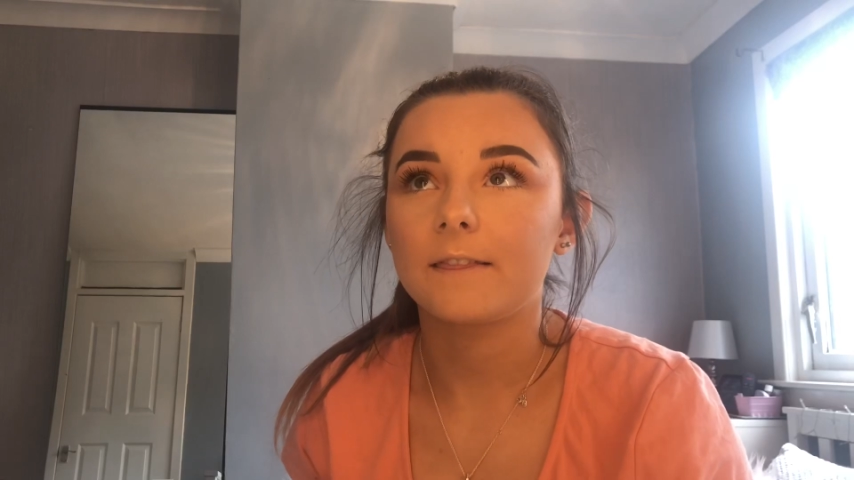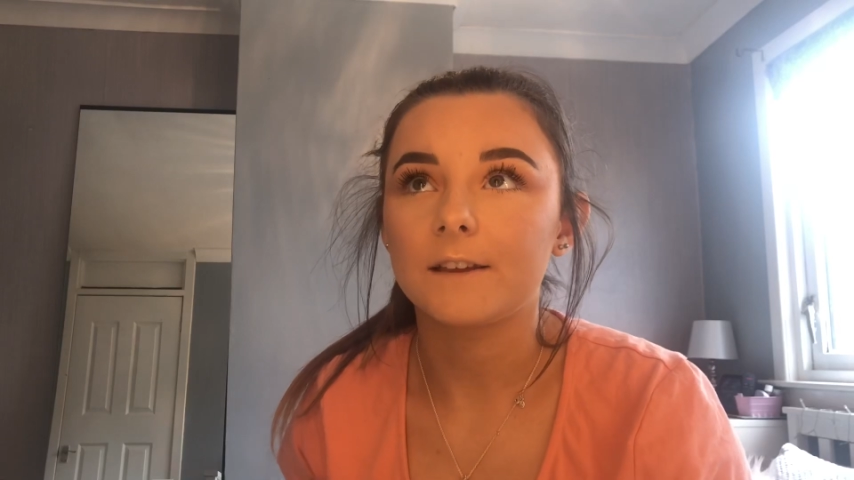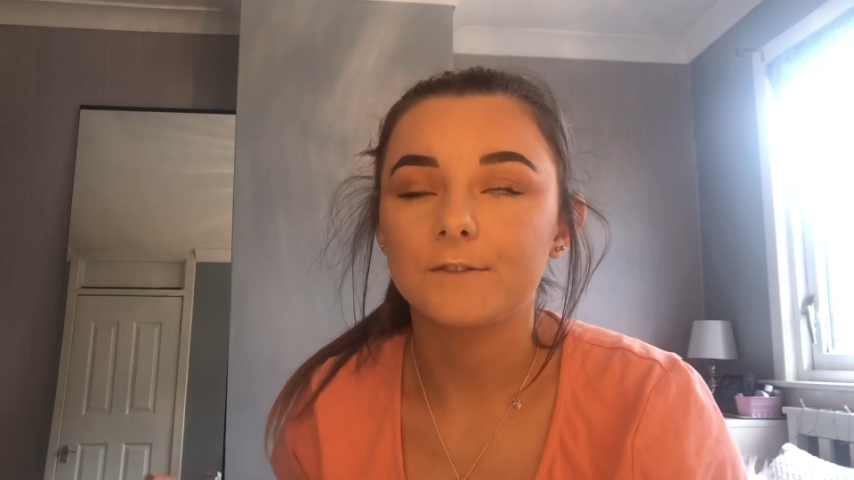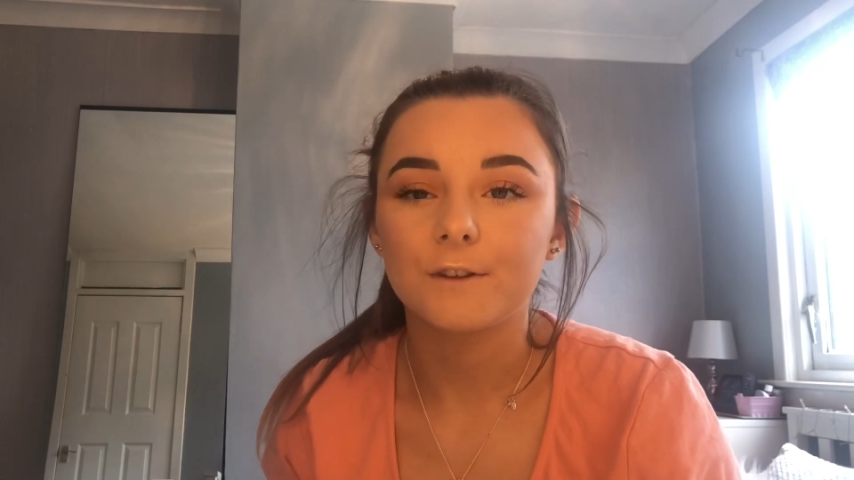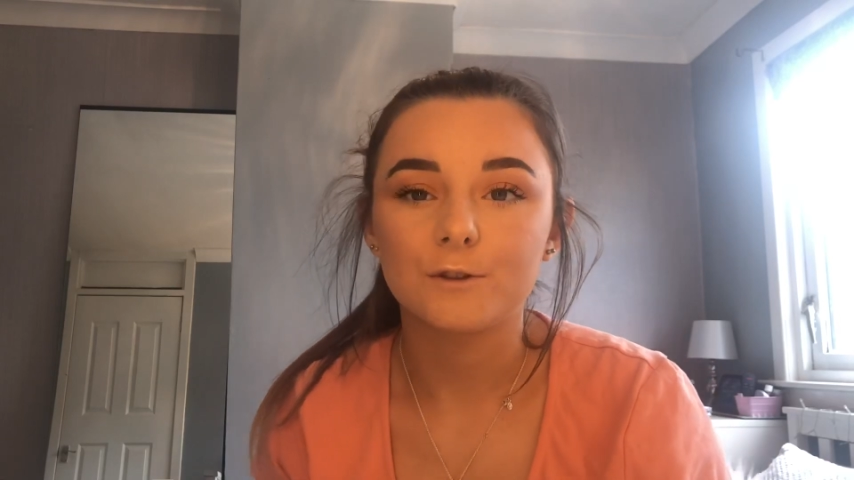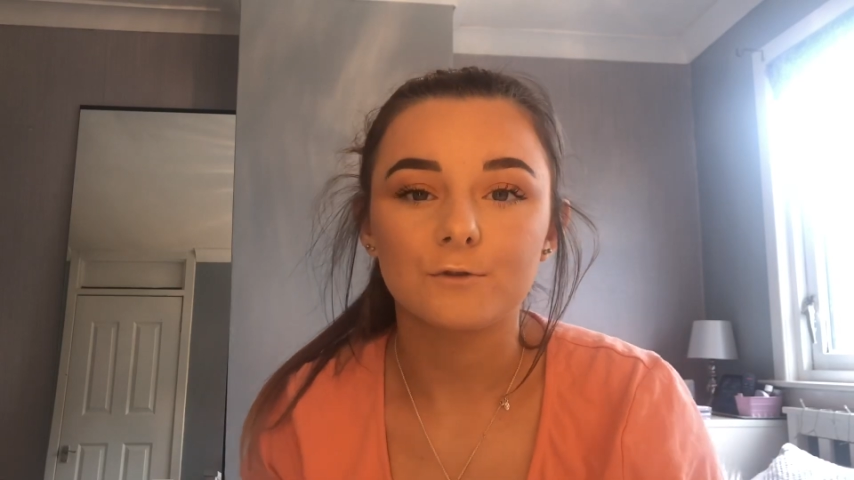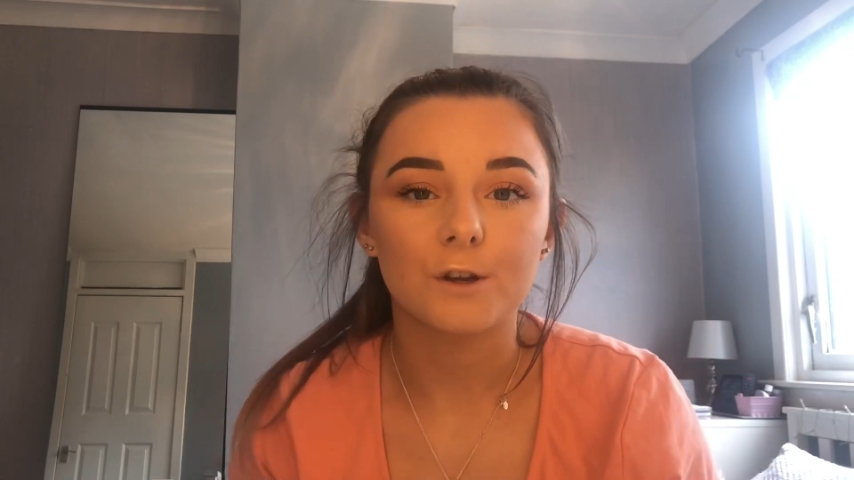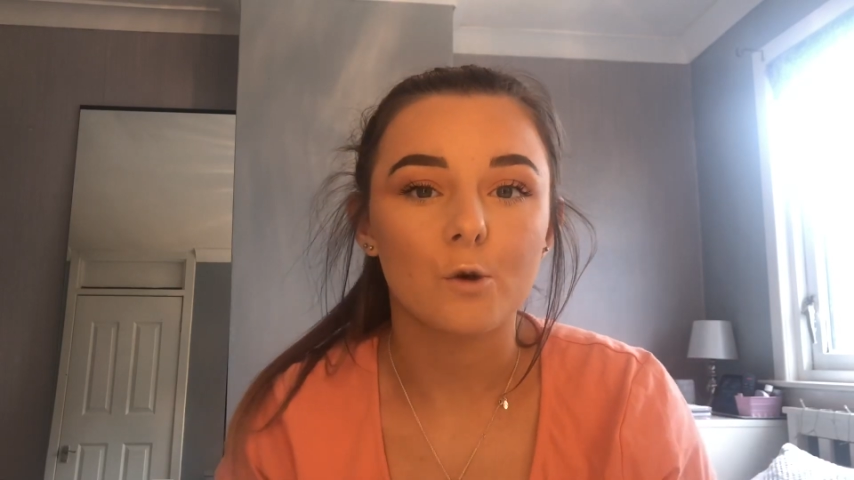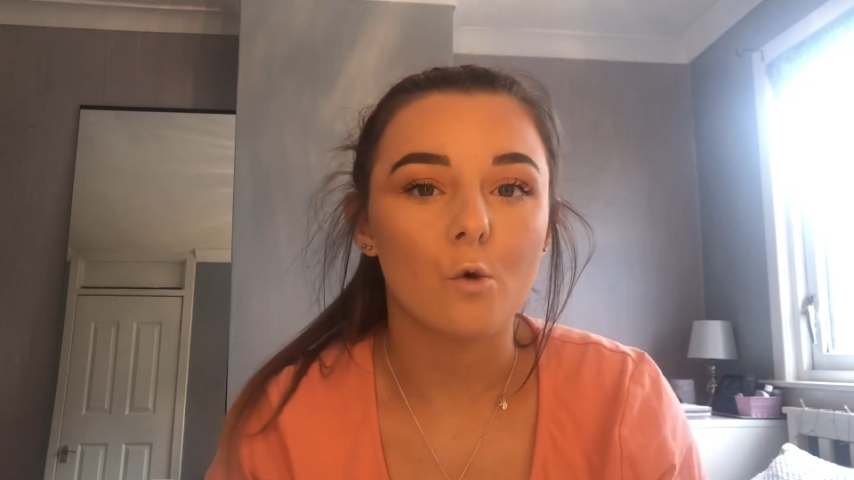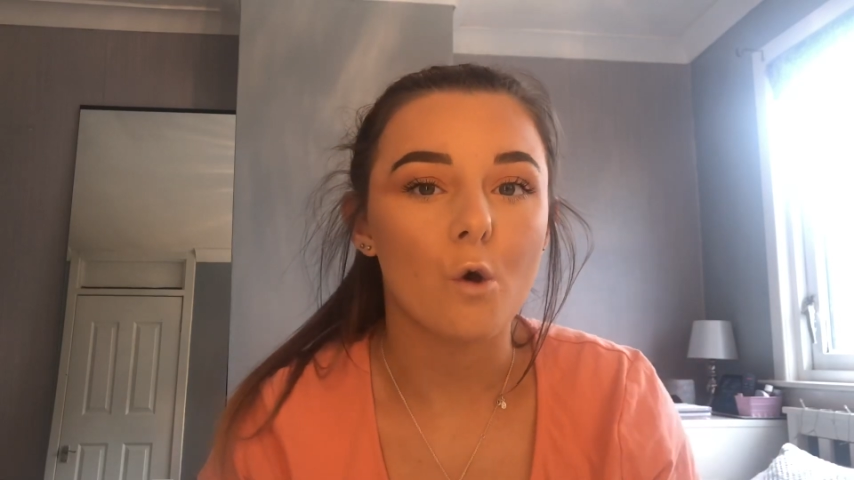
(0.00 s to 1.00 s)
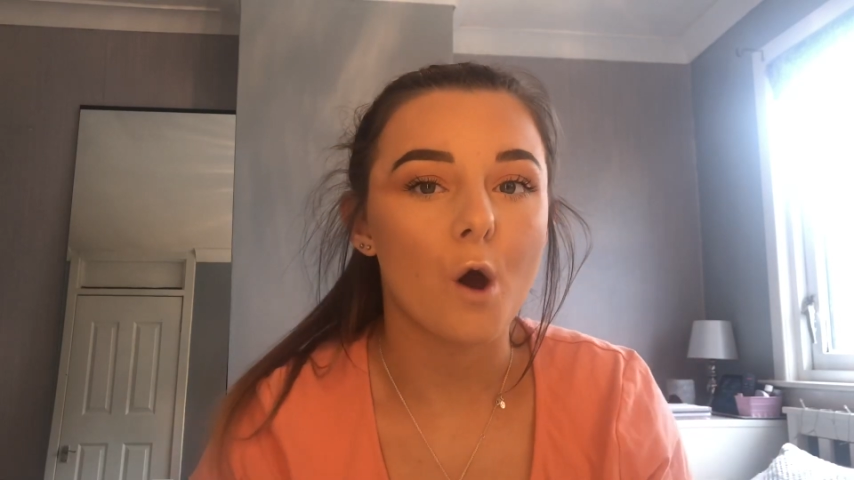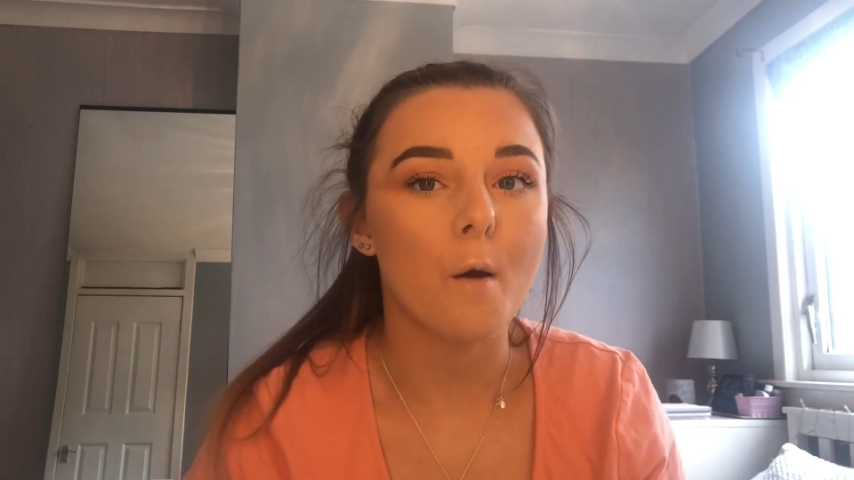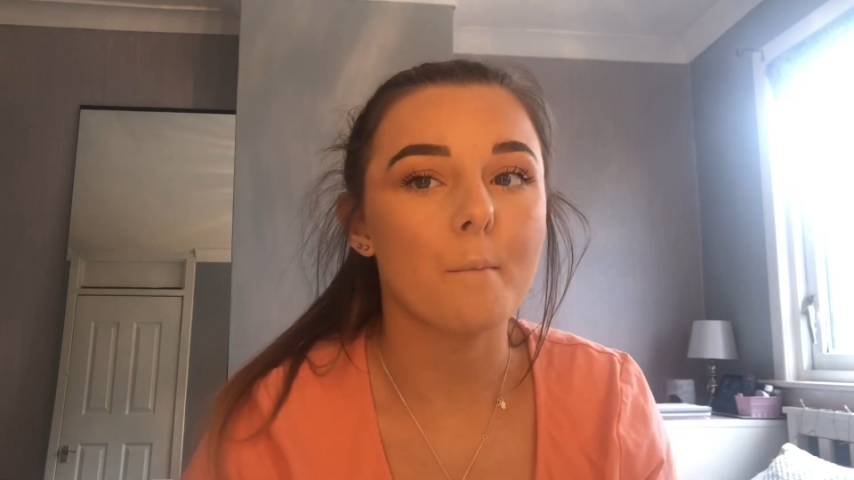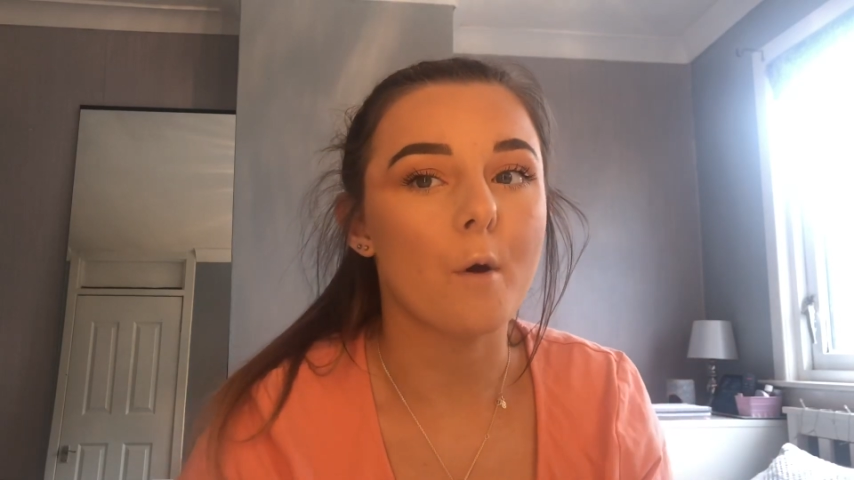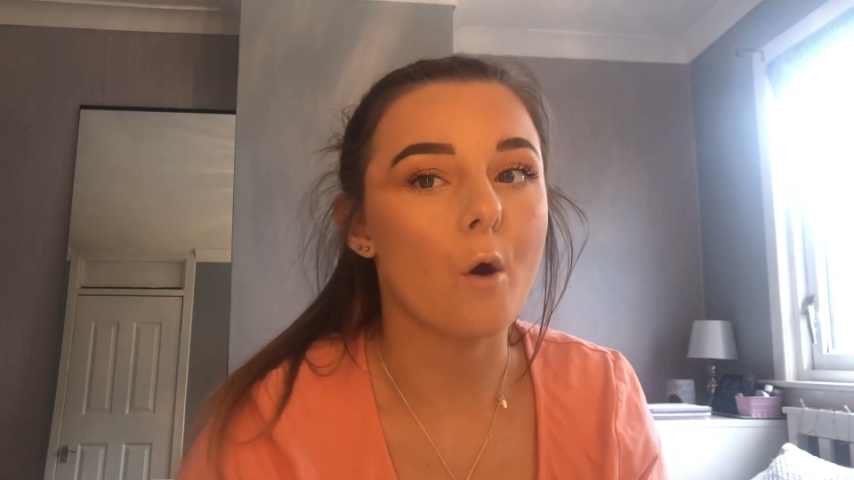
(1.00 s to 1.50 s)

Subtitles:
this video is going to go up